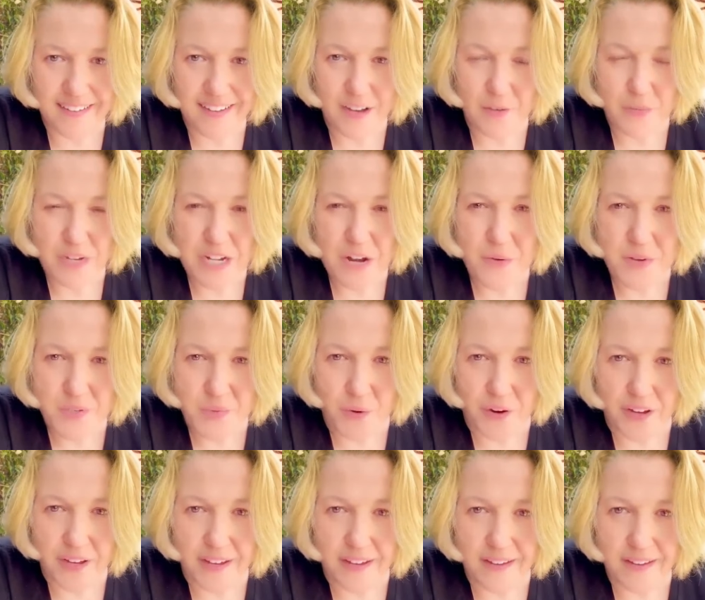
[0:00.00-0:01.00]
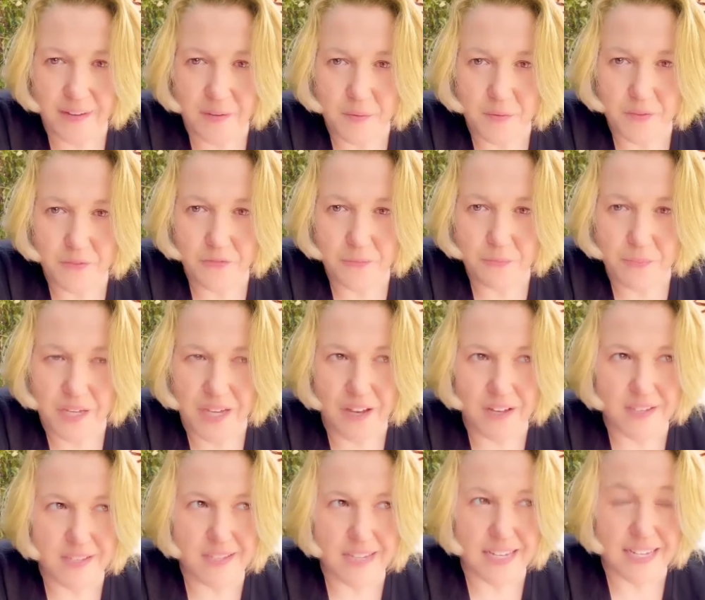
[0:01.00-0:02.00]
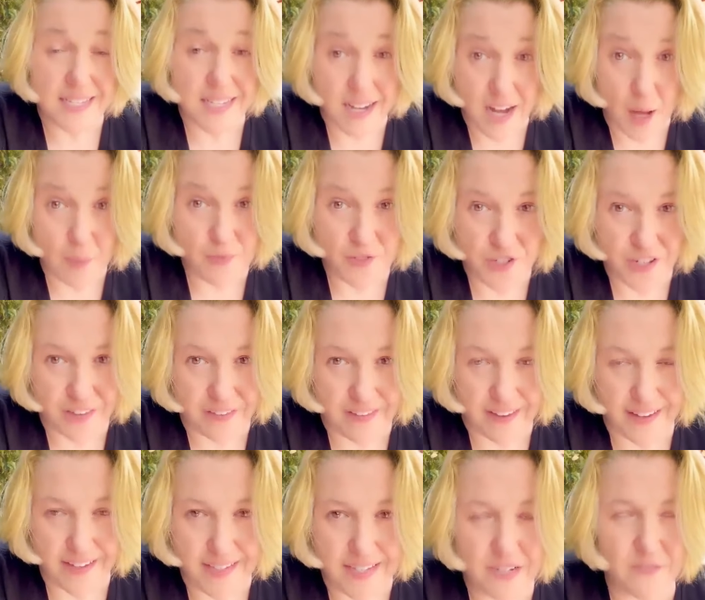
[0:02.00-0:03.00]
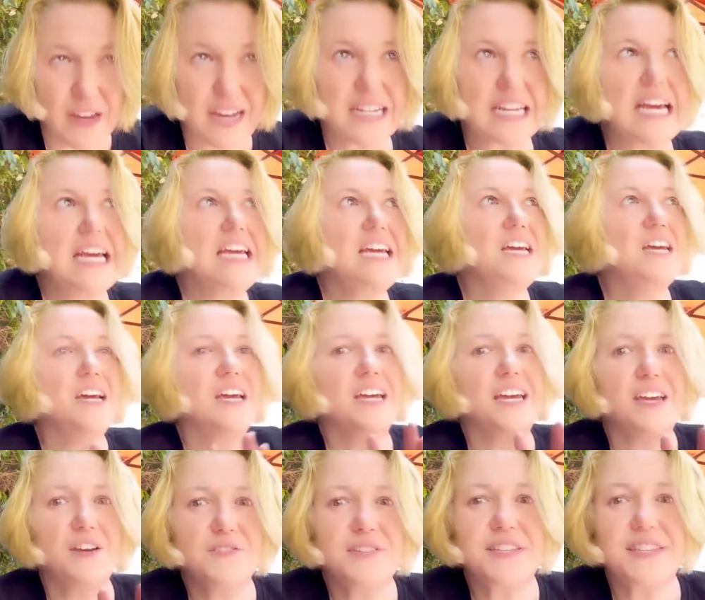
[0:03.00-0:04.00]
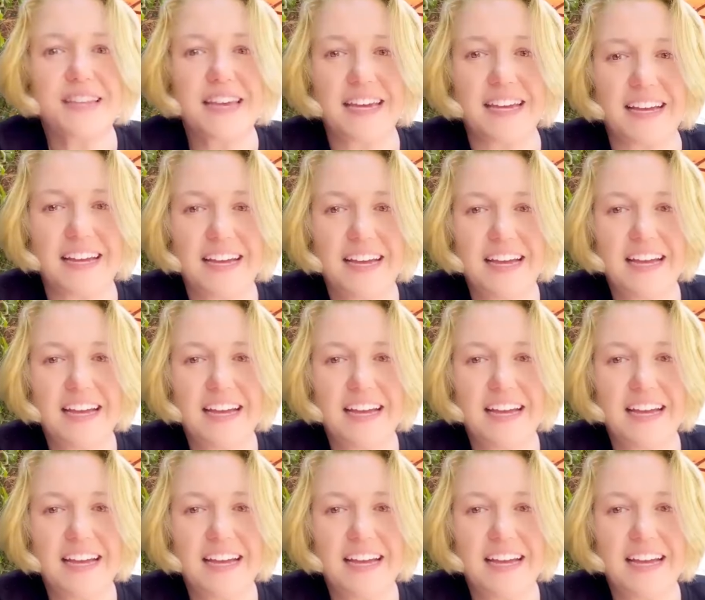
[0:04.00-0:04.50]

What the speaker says: and we know he's working because he's accomplishing things. In fact, here's the thing.